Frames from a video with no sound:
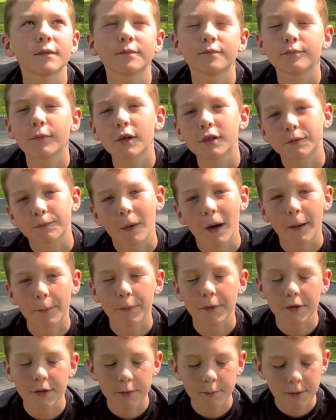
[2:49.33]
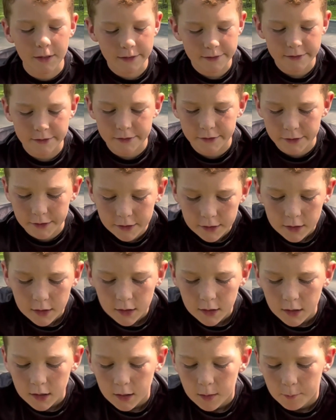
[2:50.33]
most popular, basically.
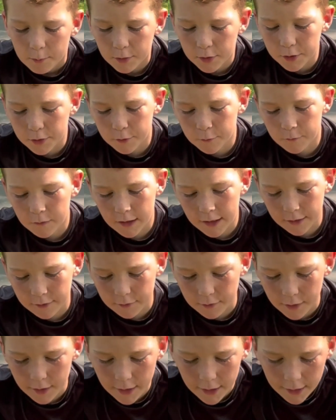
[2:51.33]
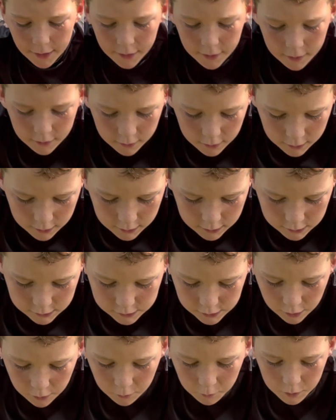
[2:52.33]
Blue and red.
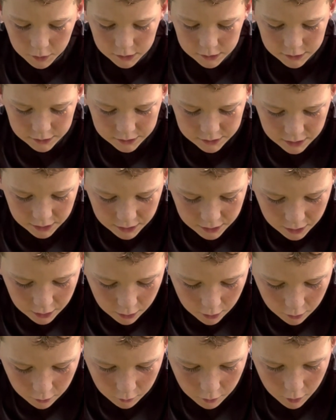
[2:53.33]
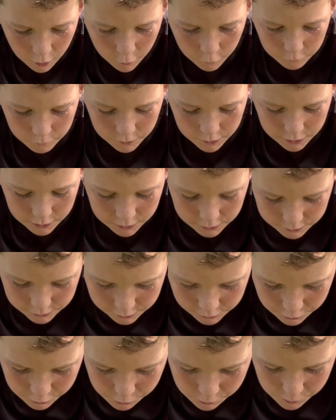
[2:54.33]
So we're just gonna go over
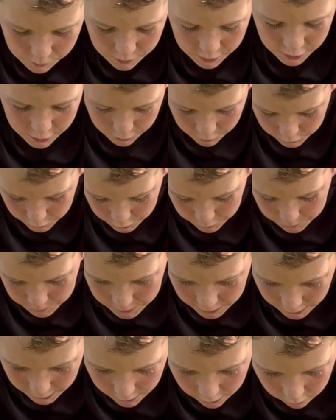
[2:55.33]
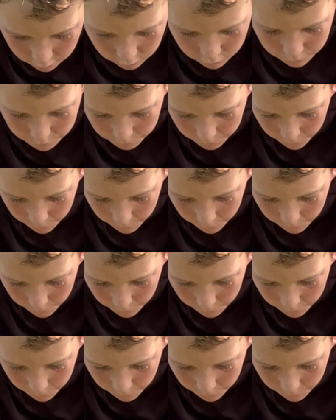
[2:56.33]
to the YouTube channel.